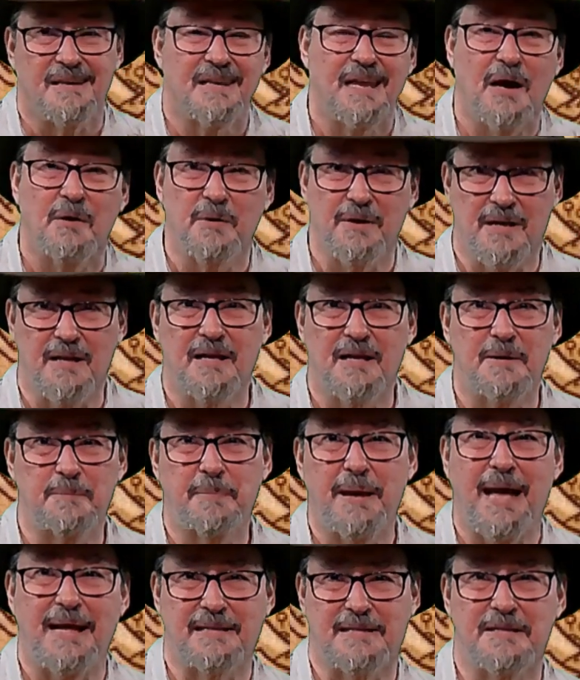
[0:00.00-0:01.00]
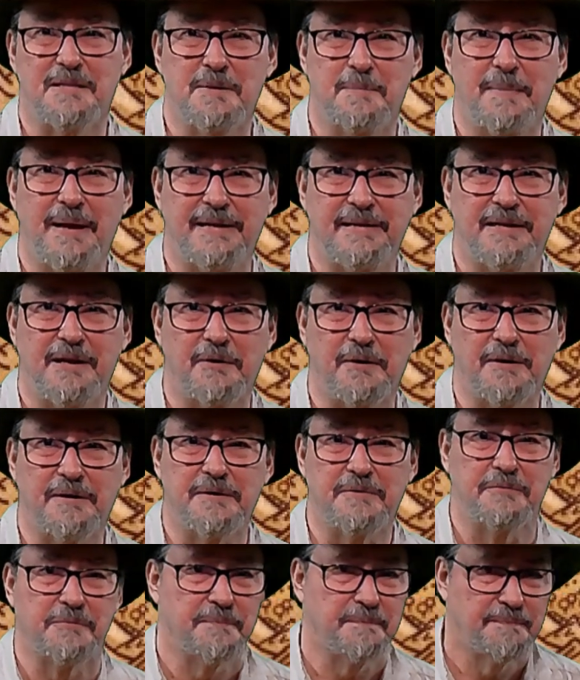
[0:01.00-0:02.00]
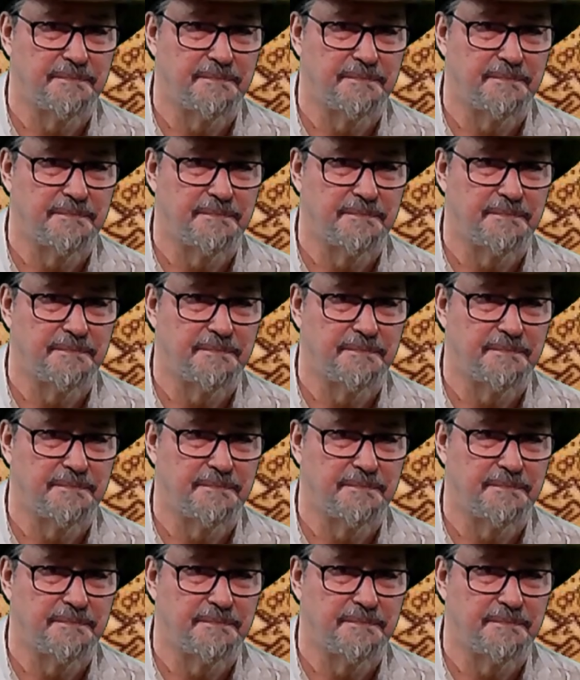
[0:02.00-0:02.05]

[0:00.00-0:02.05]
Now we can get back to the main narrative.